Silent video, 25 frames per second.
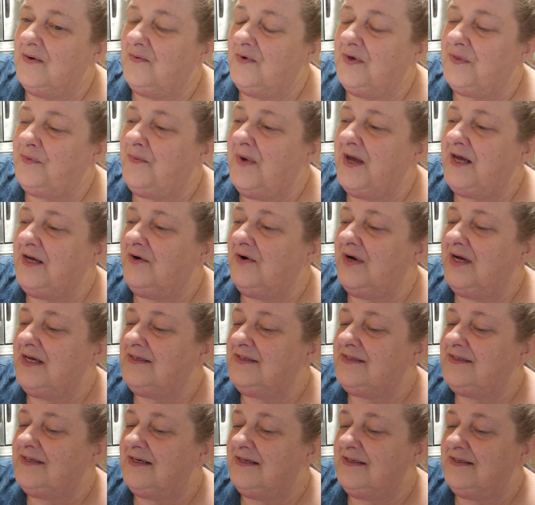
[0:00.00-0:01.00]
with my
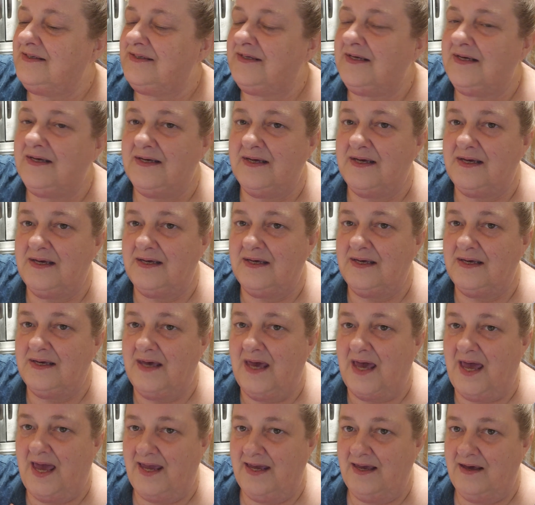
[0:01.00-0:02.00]
grandsons,
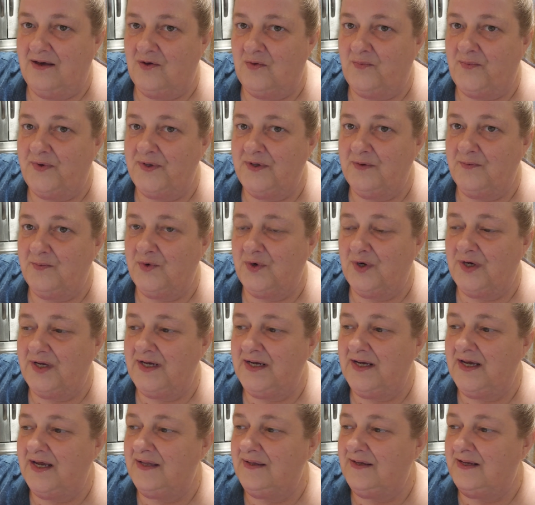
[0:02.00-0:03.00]
I help in the
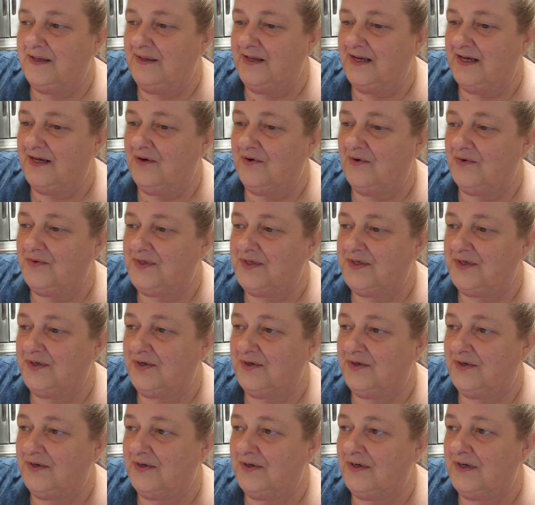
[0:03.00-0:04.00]
morning and then they go to
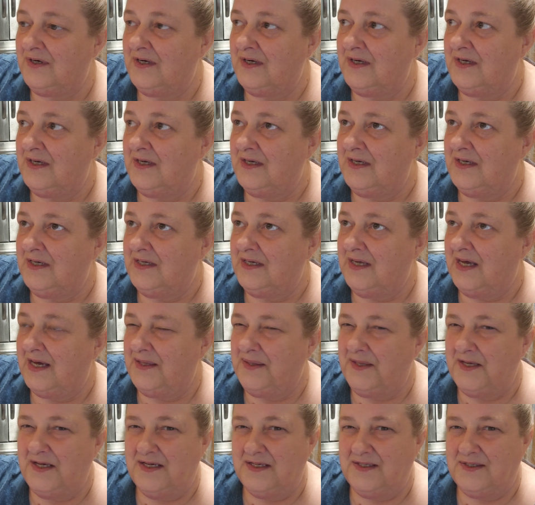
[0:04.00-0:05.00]
her, I
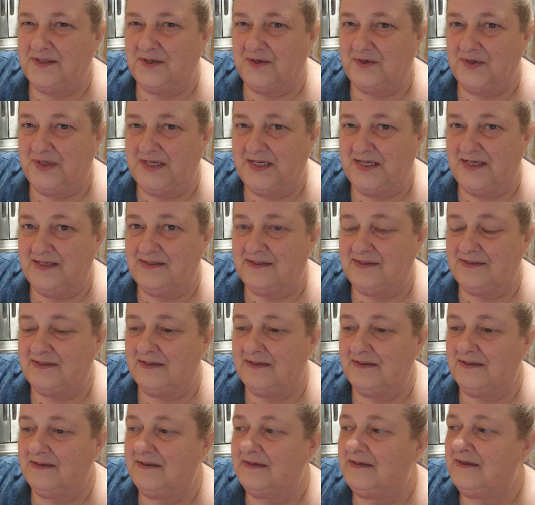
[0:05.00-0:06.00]
think it's her
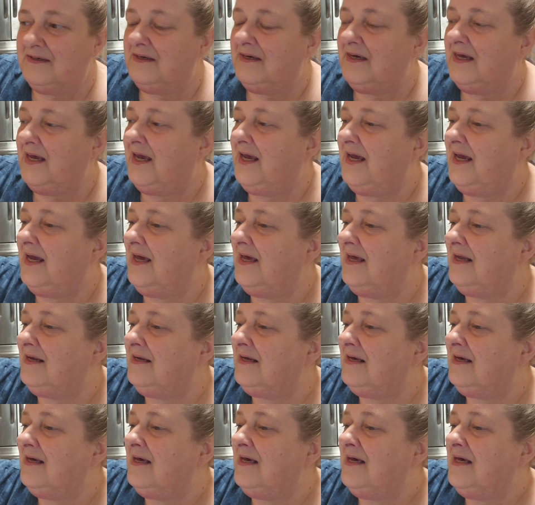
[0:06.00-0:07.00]
niece,
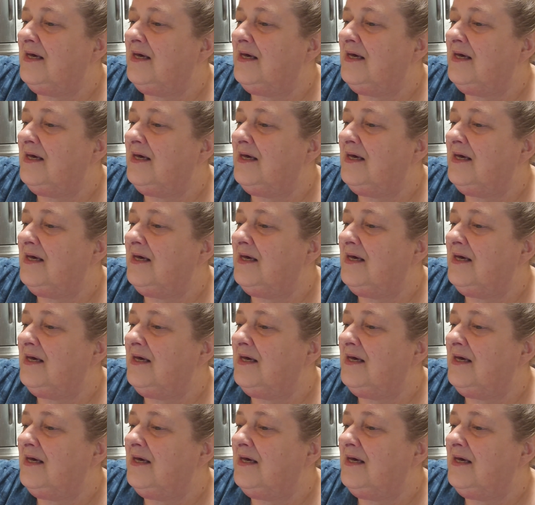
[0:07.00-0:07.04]
and